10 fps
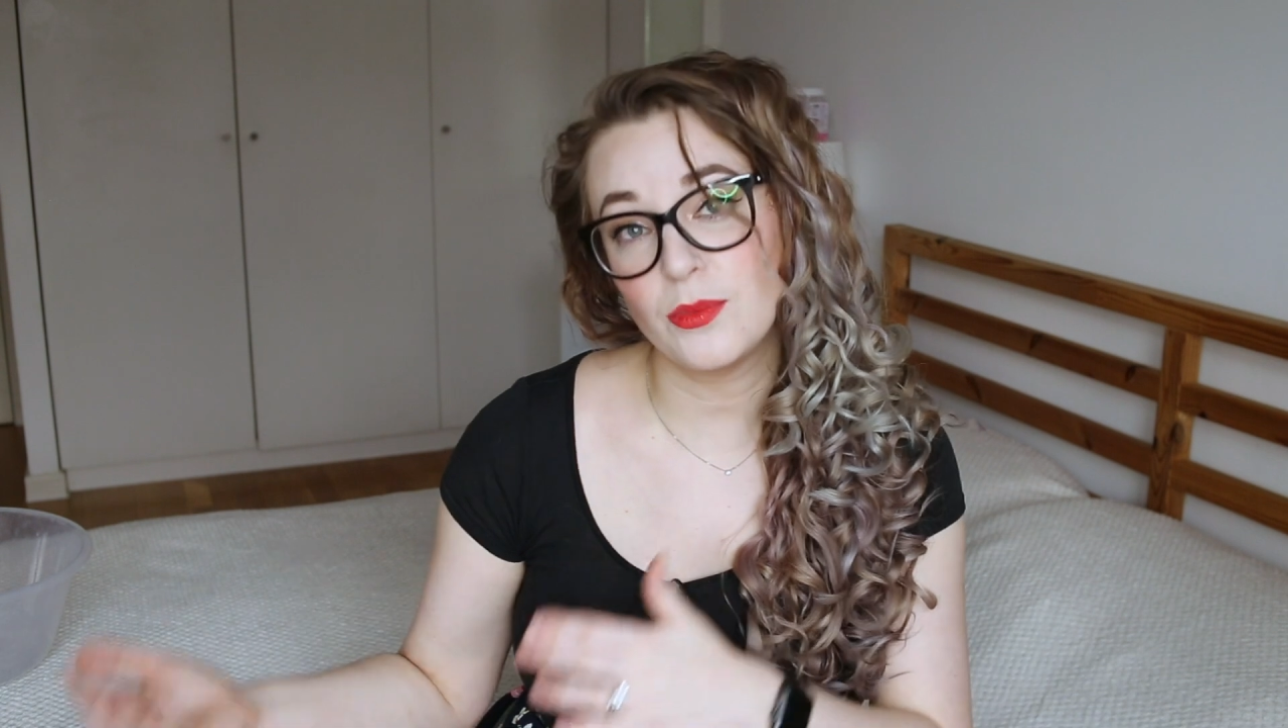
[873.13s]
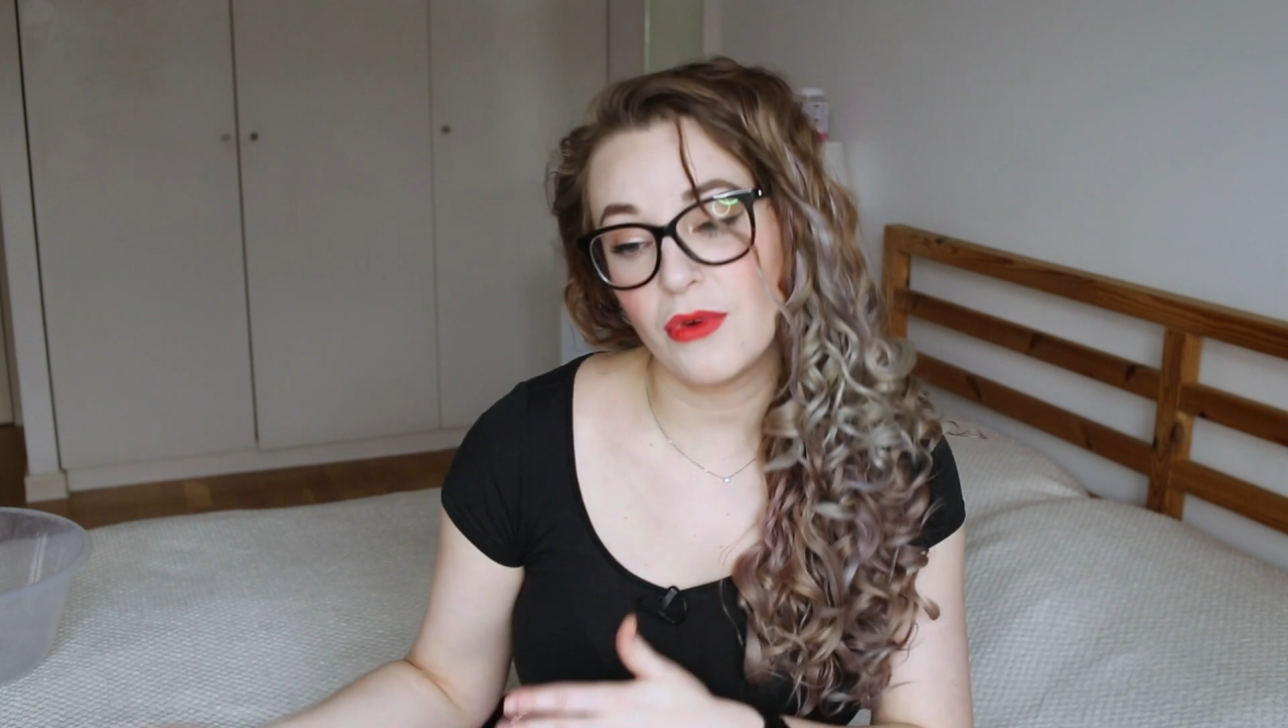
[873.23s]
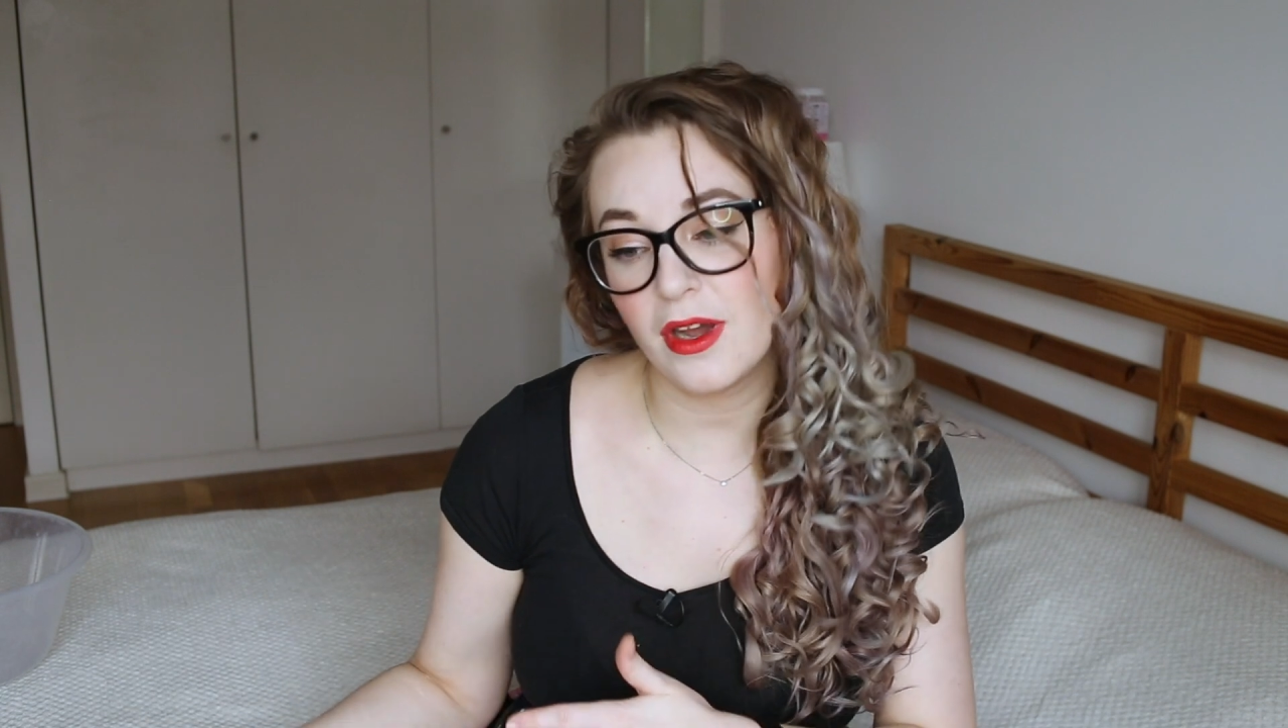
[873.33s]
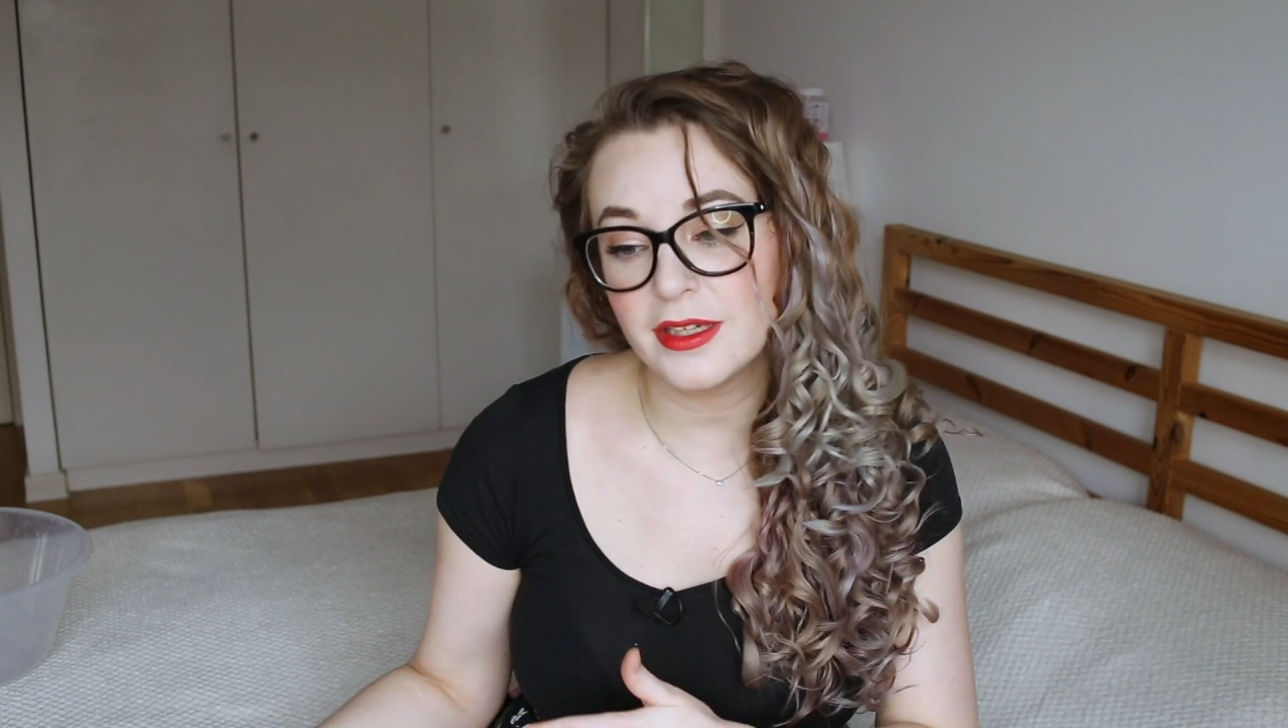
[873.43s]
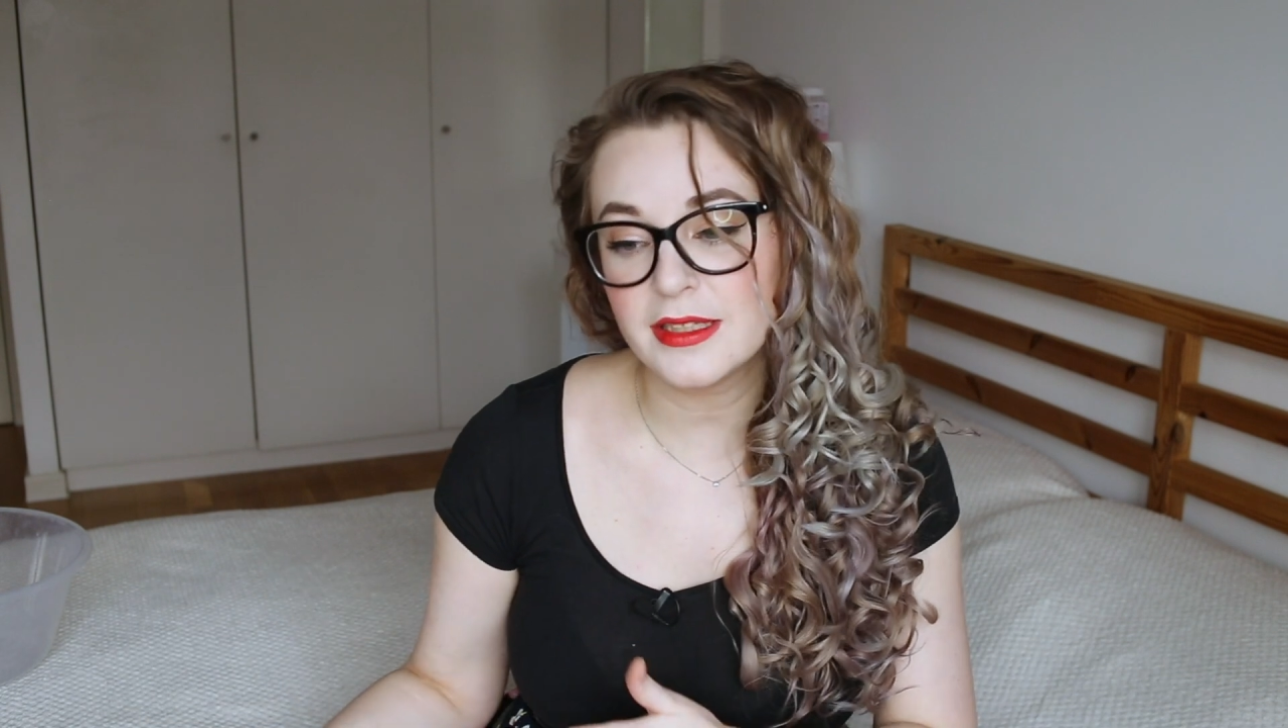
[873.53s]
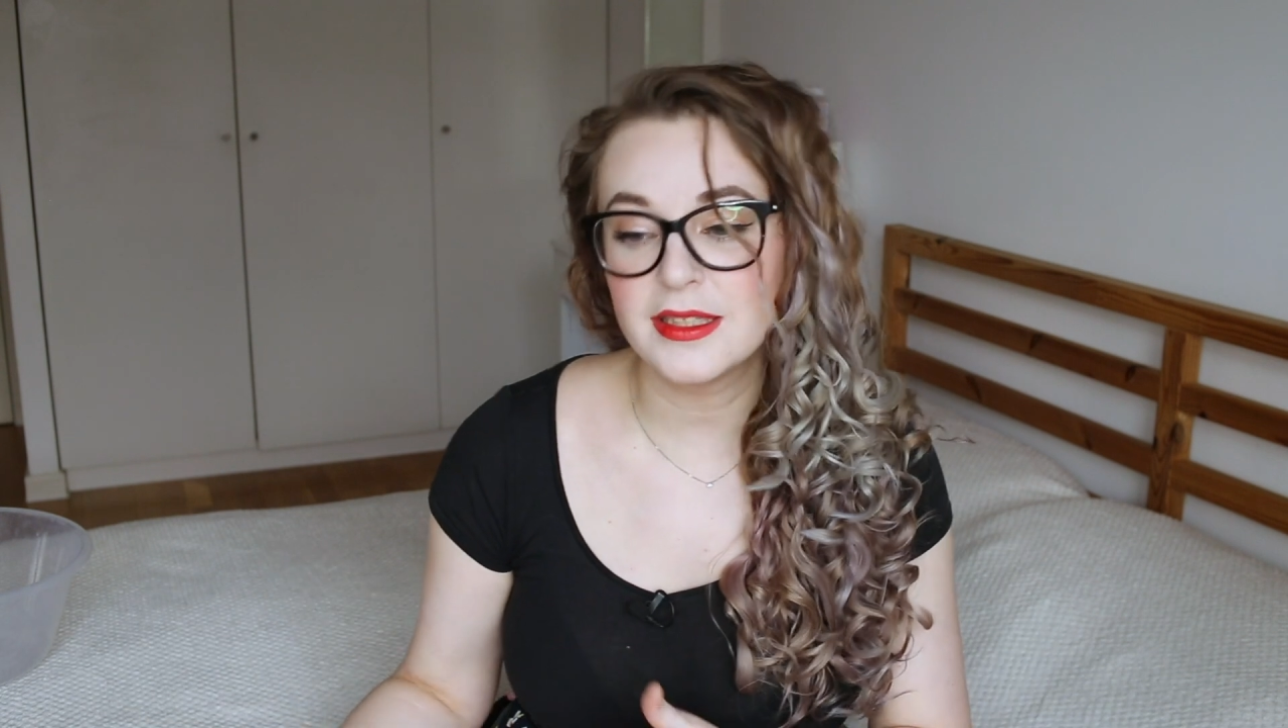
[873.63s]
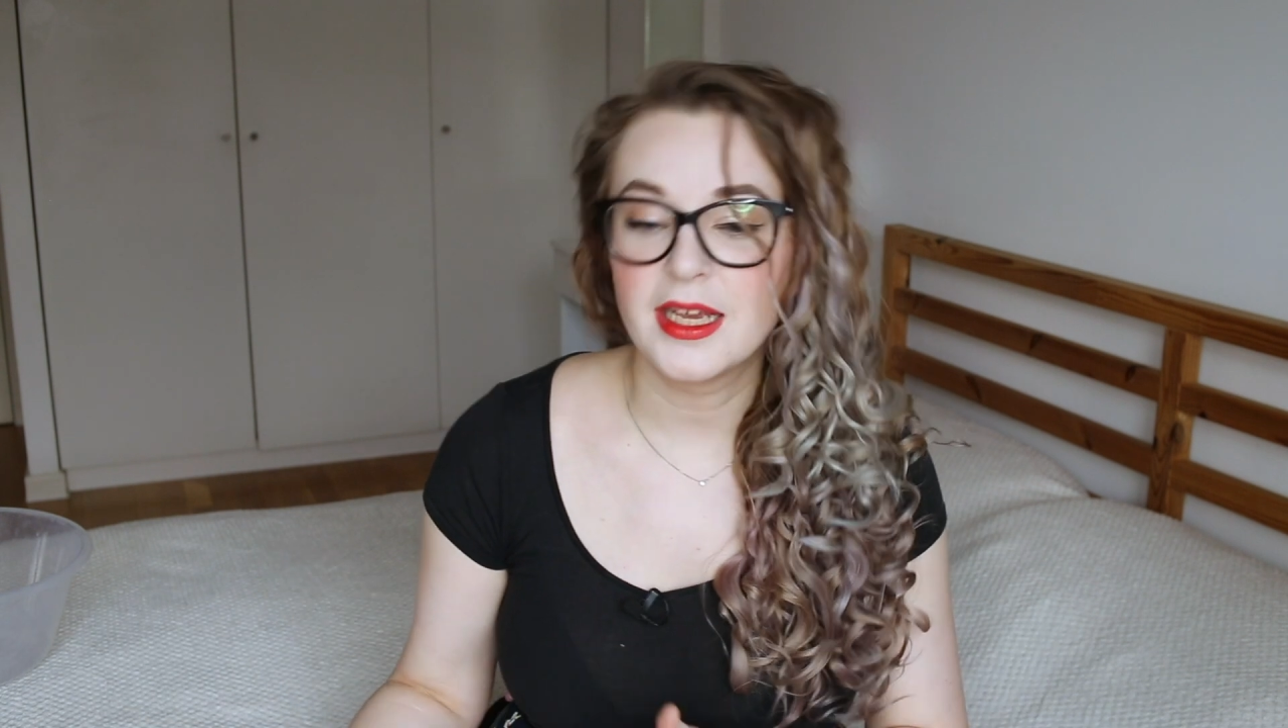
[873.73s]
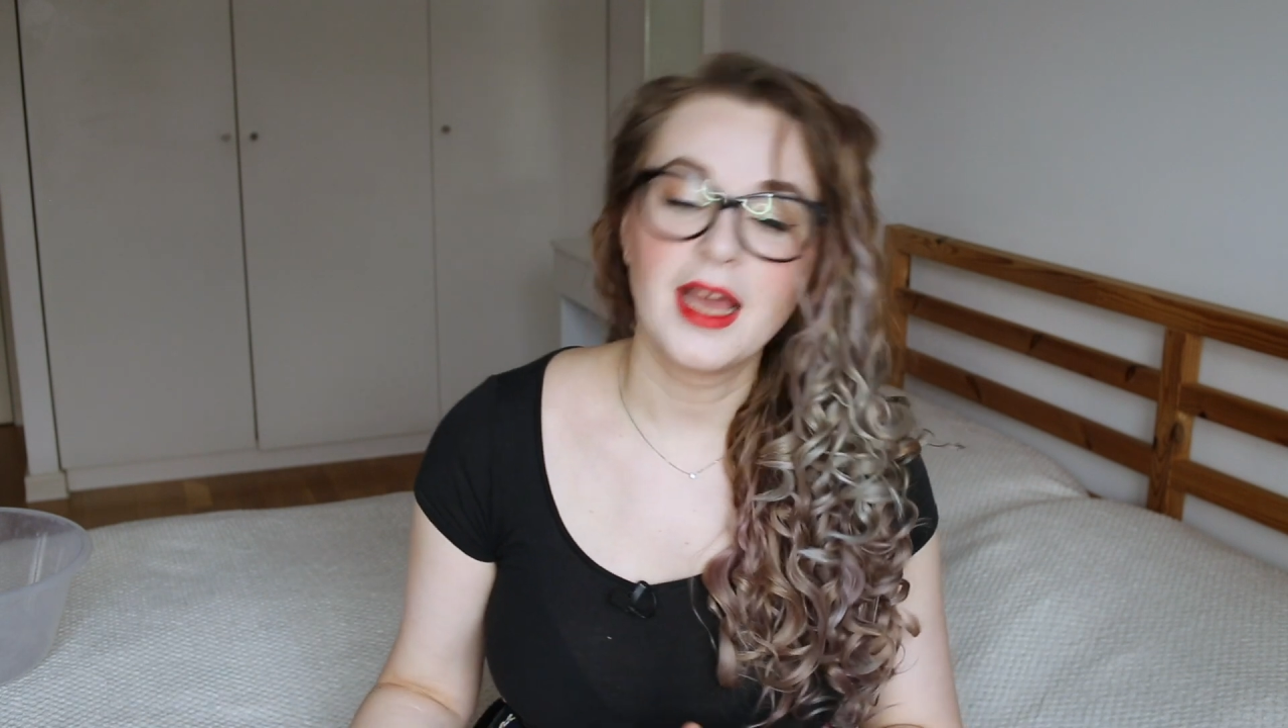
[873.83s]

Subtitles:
product